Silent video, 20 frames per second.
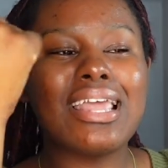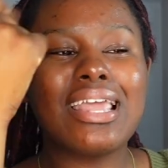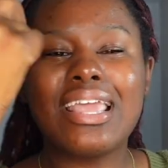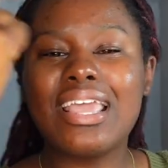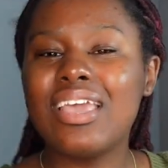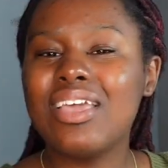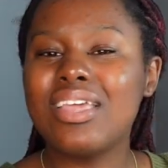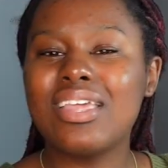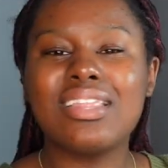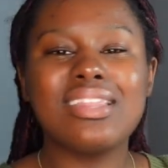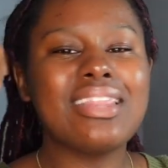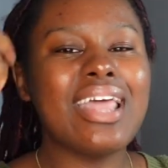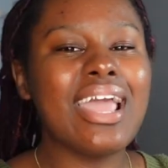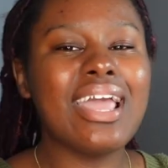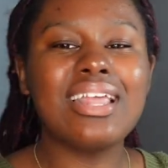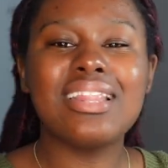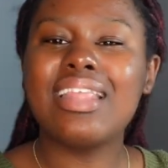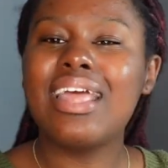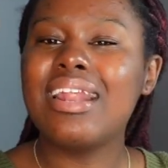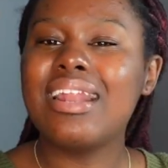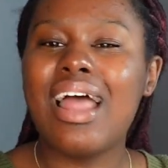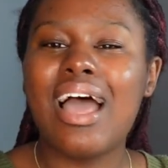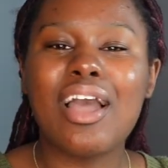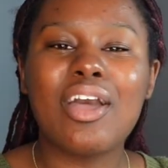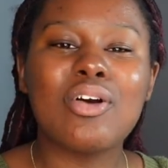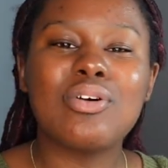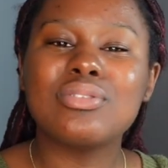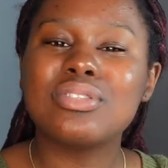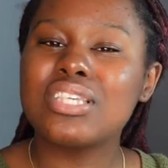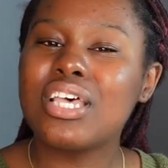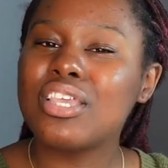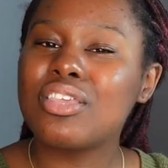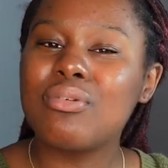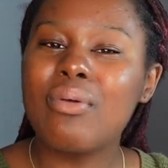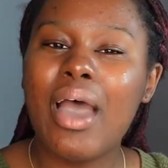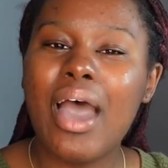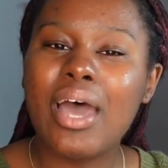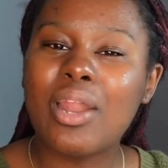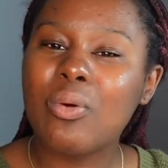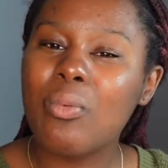they're not gonna tell you
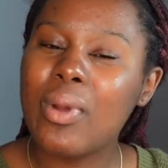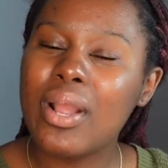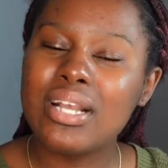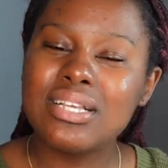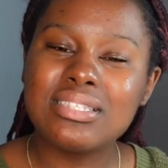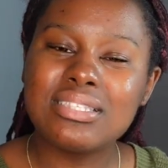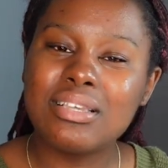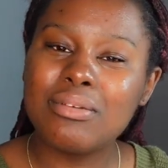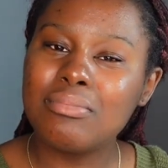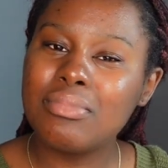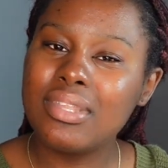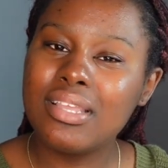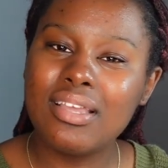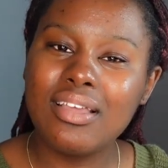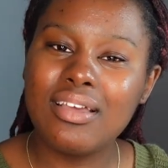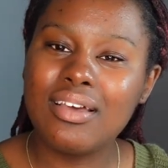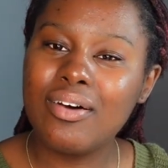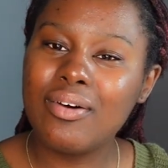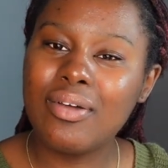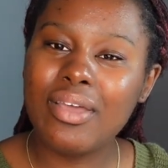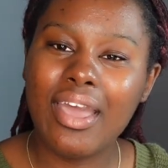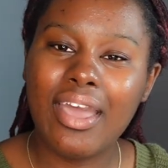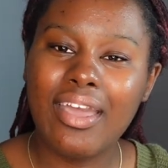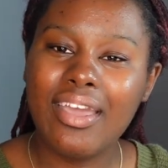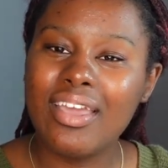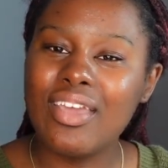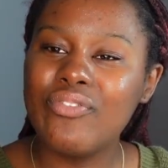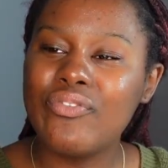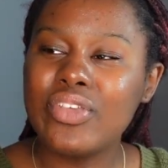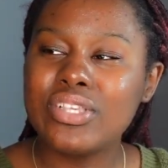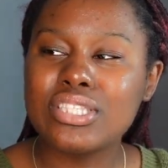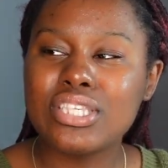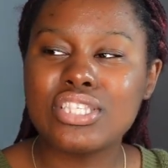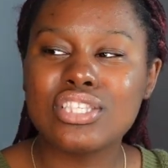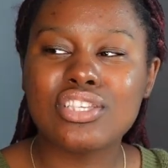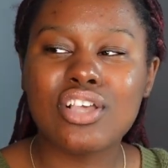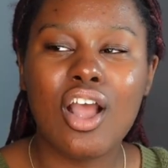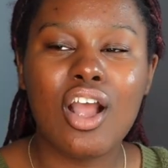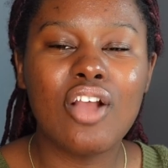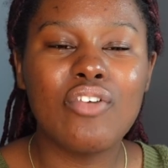how to wear something, okay? If it's a
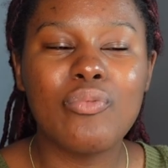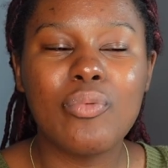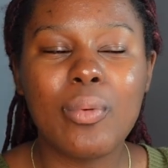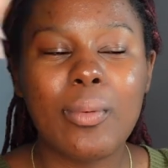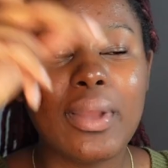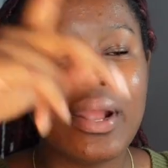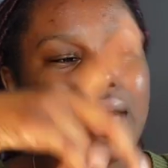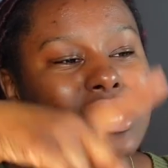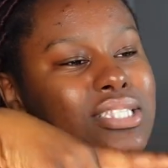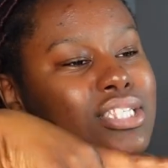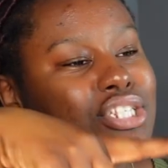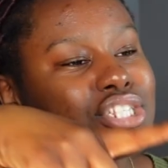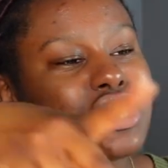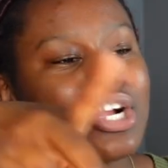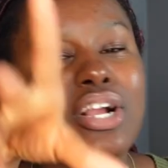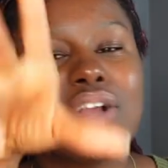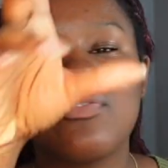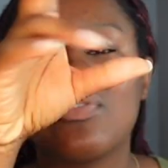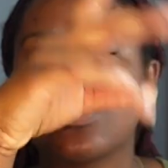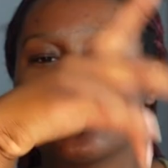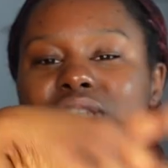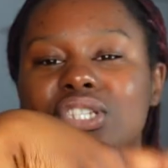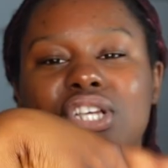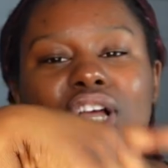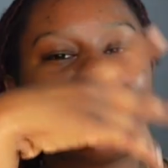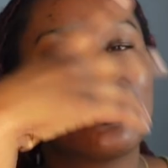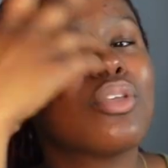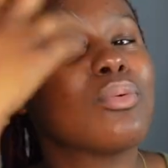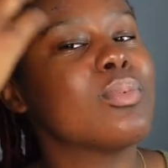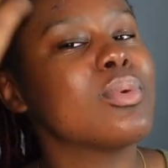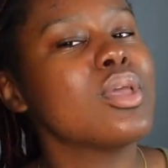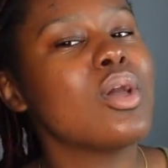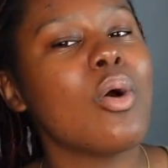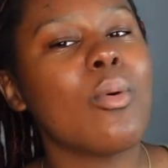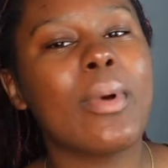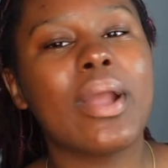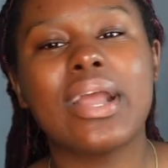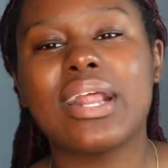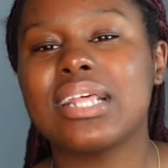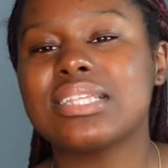scarf, we wear it as a shirt. If it's a shirt, we gonna
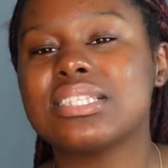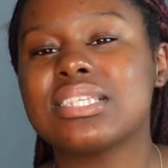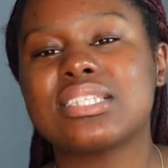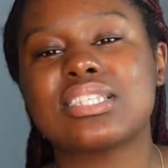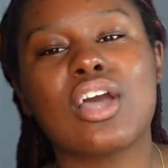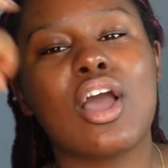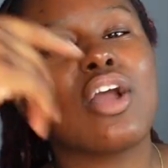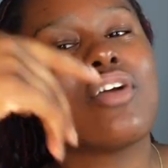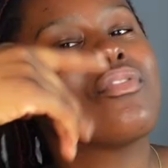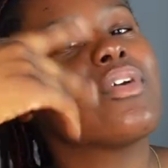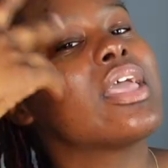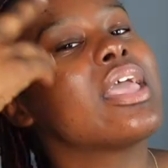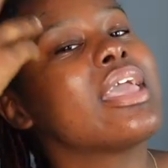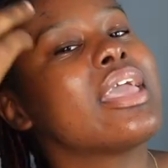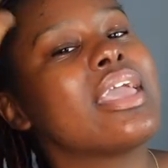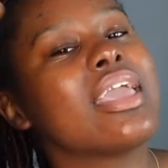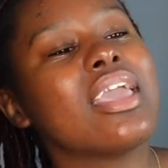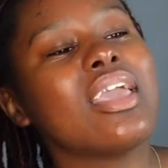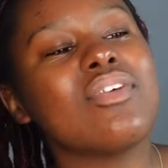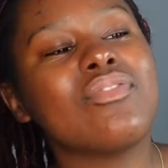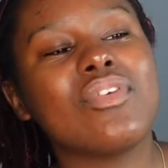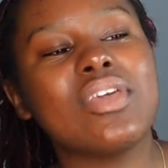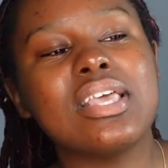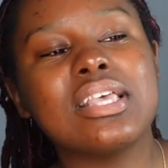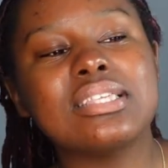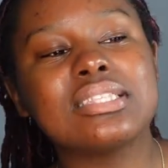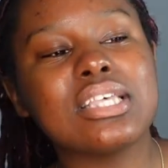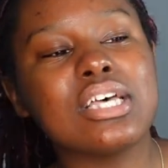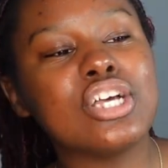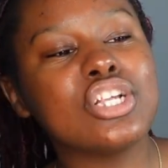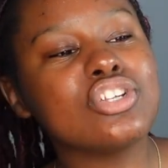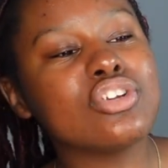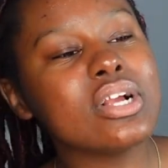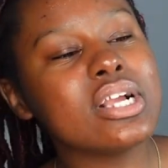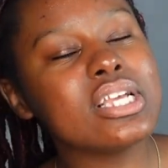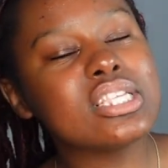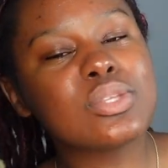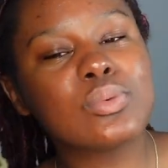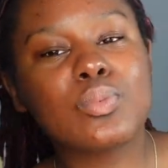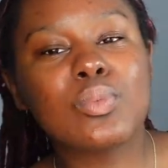wear it as a scarf. If it's a
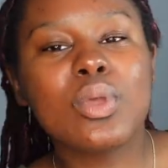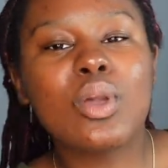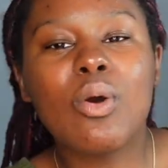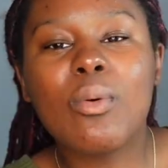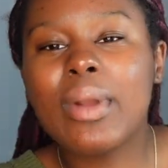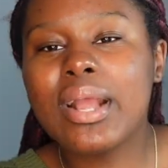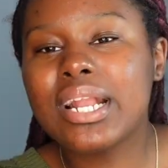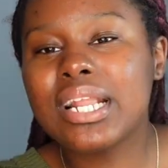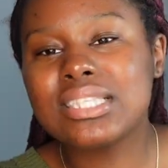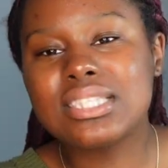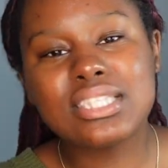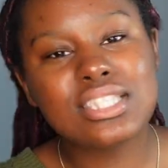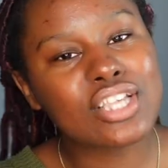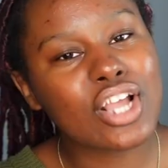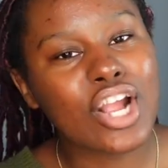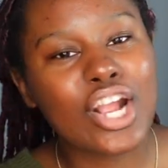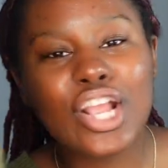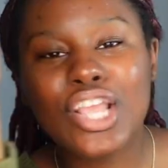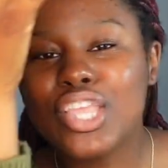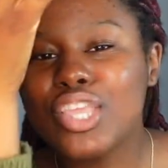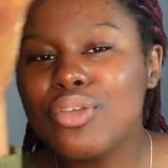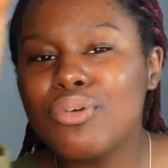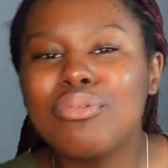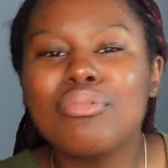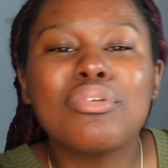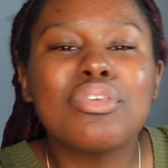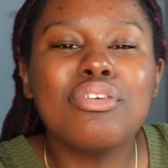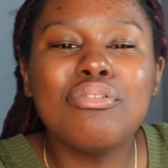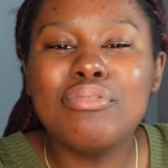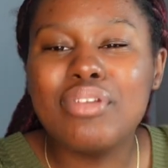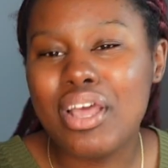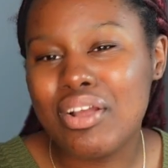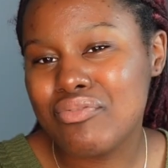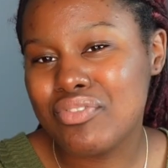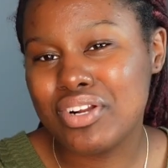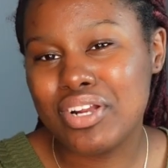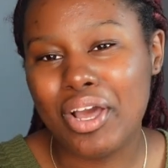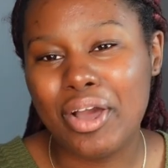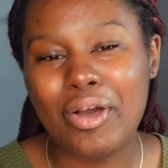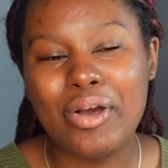dress, we gonna wear it as a skirt. You
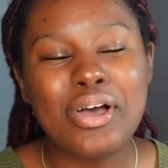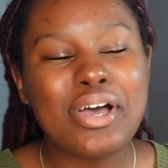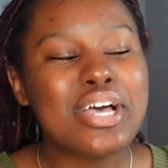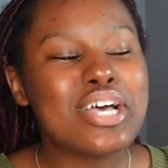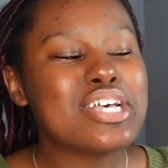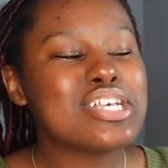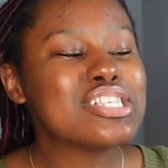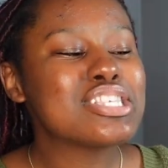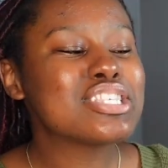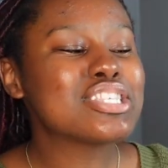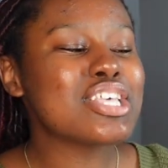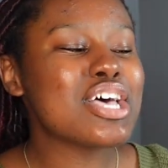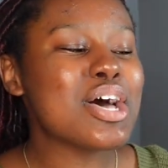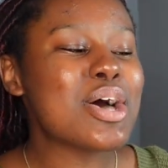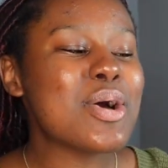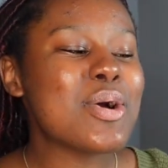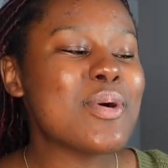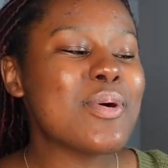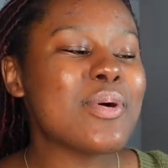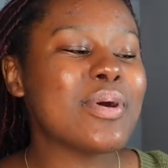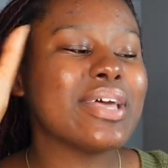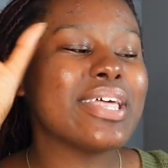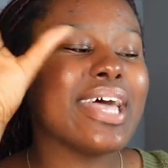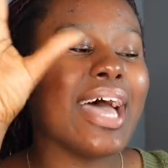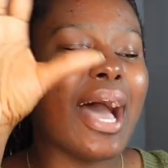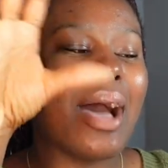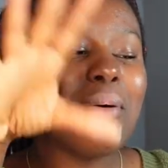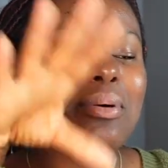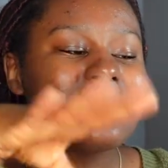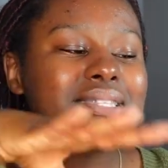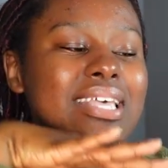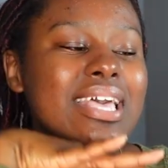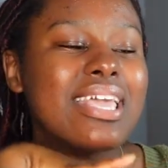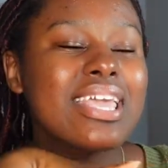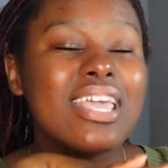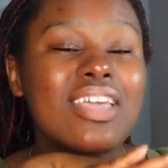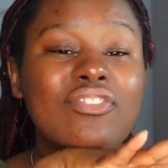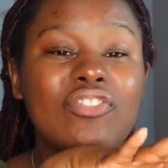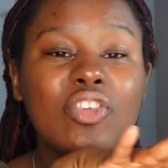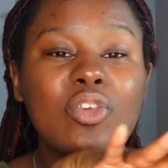never know. So I will say,
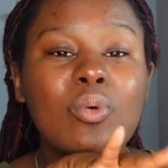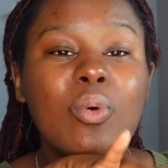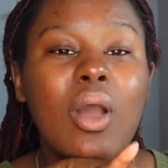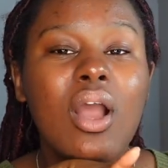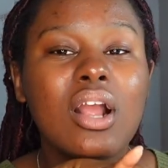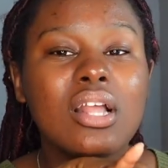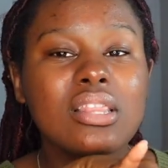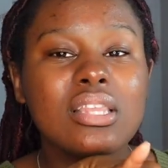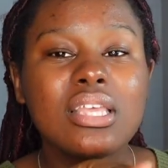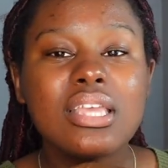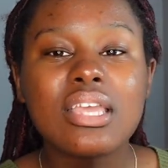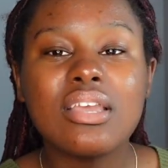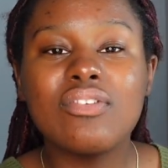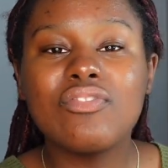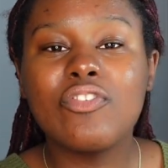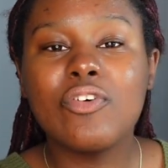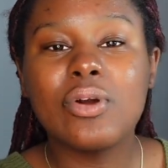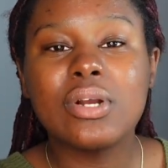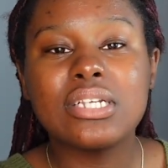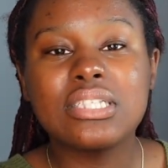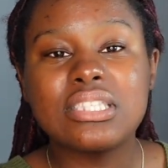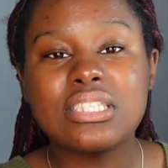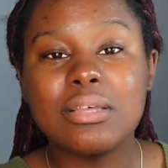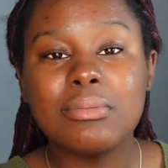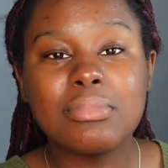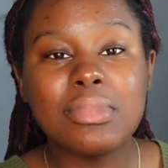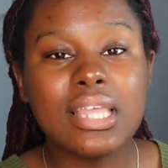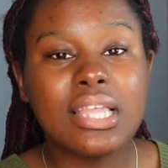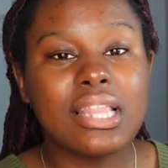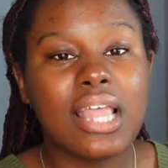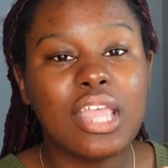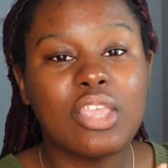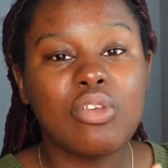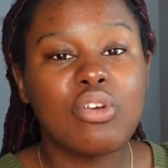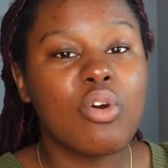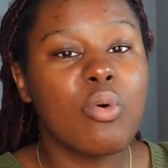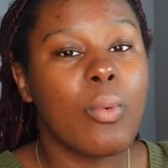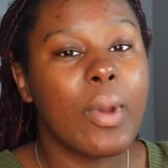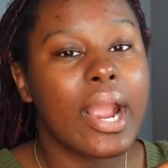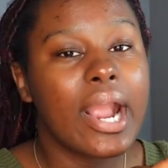if you are looking for something that you
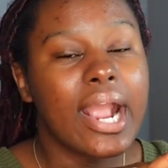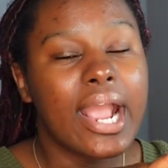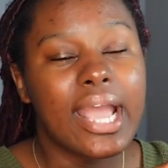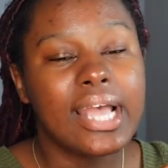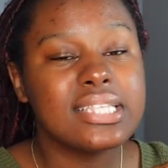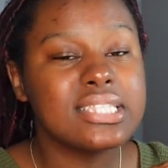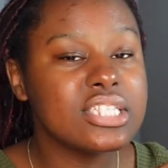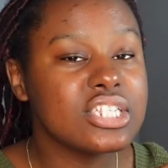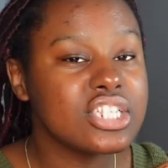can wear as a